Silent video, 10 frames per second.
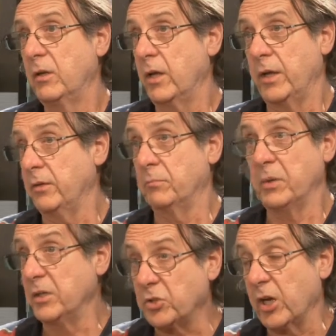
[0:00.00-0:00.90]
had
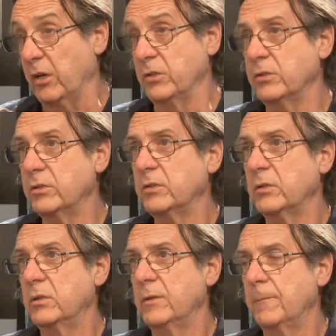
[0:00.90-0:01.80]
big challenges,
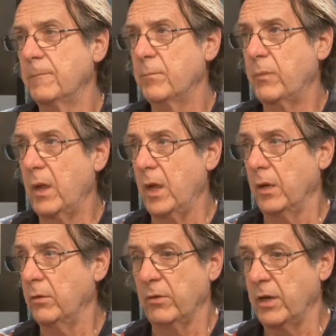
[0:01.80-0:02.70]

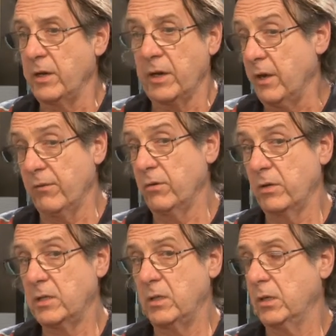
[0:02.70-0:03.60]
and they'd never